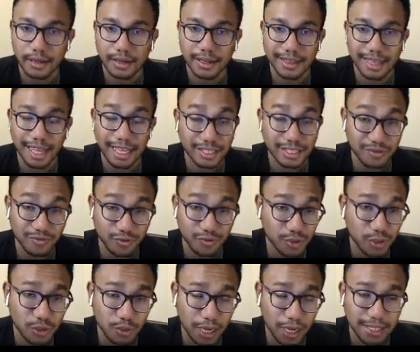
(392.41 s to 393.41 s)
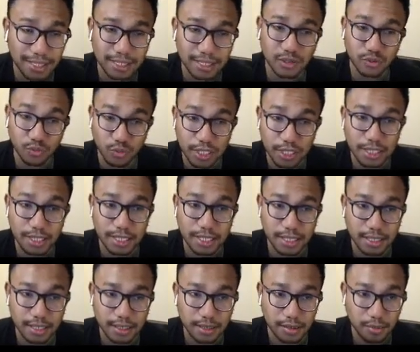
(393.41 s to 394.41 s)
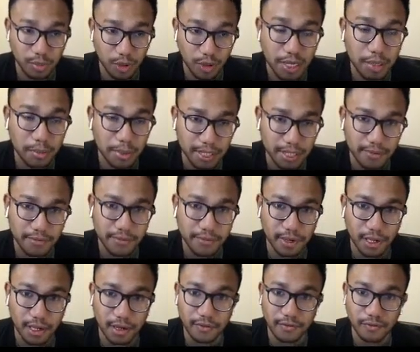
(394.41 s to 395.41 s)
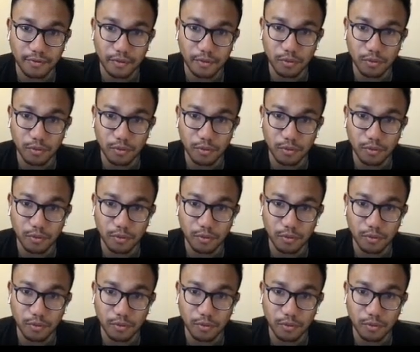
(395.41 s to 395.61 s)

That to us is really prohibitive of